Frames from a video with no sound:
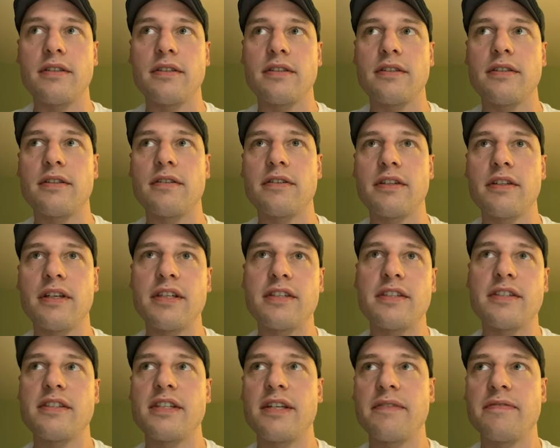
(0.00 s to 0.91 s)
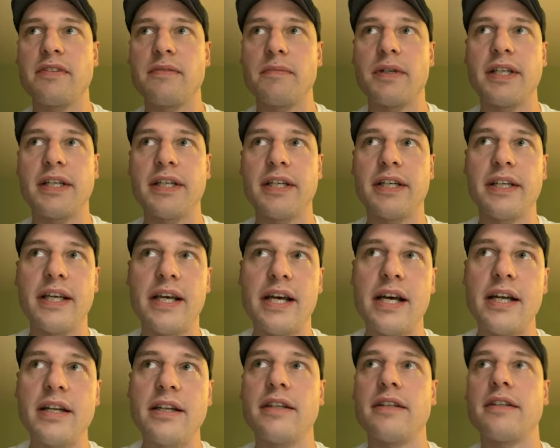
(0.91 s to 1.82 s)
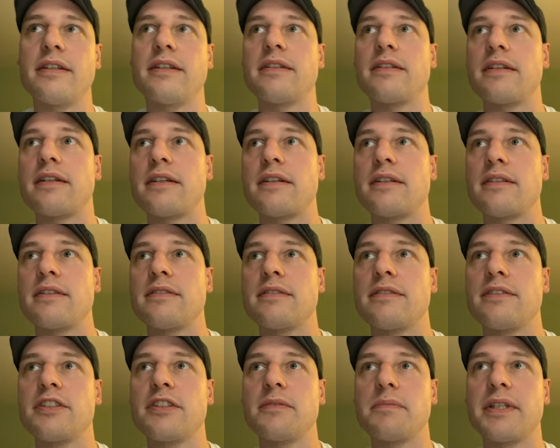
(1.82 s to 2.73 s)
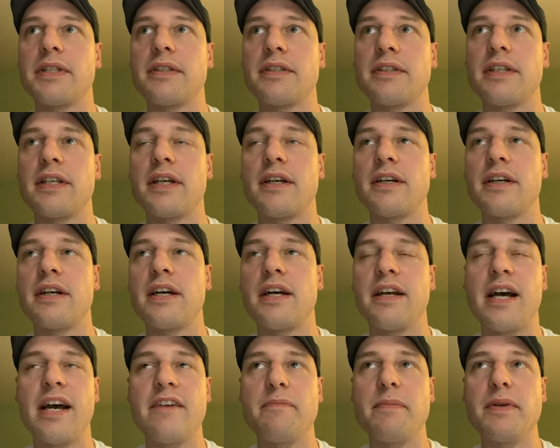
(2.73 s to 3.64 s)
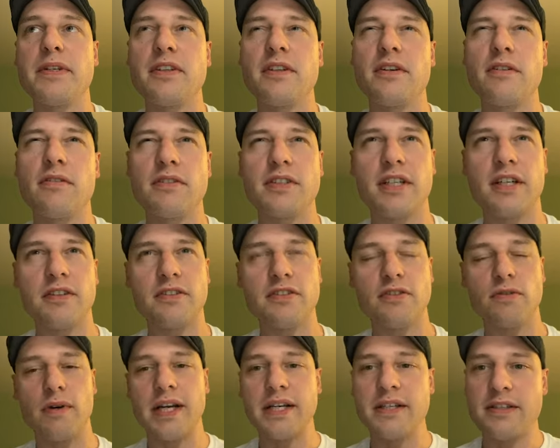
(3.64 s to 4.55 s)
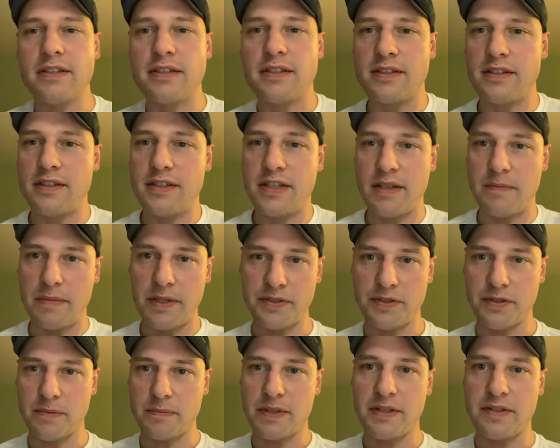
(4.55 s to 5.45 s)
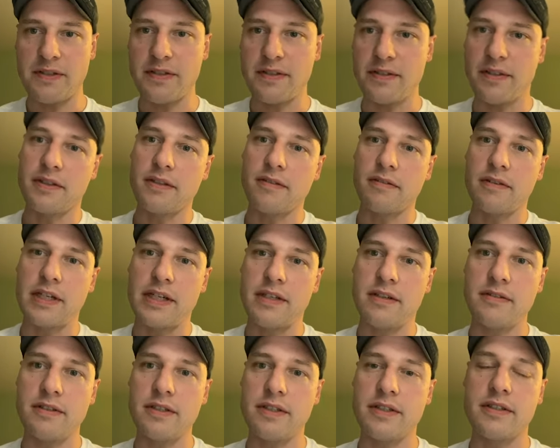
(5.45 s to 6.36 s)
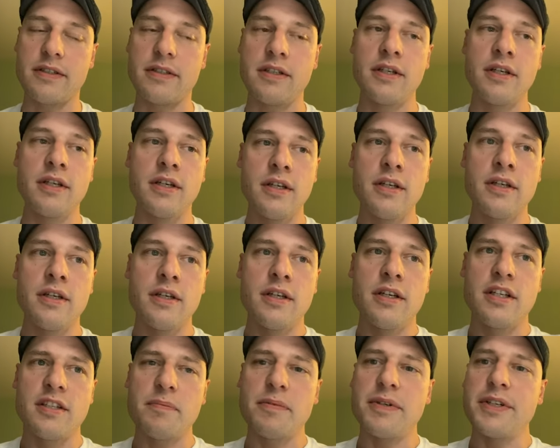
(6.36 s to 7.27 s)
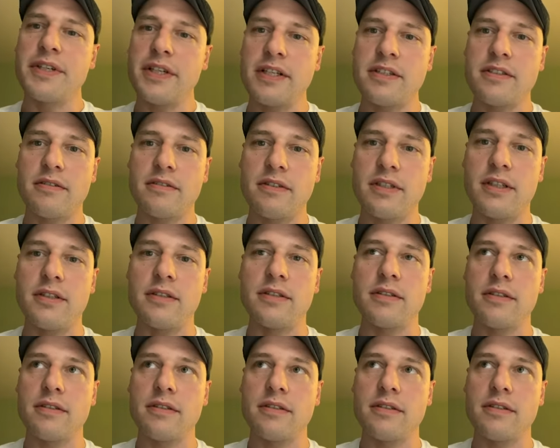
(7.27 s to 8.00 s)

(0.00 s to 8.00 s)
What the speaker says: So you guys can save some money on that, and should be good there. I've been to the hotel twice just to take measurements and look around, and it's a pretty nice hotel.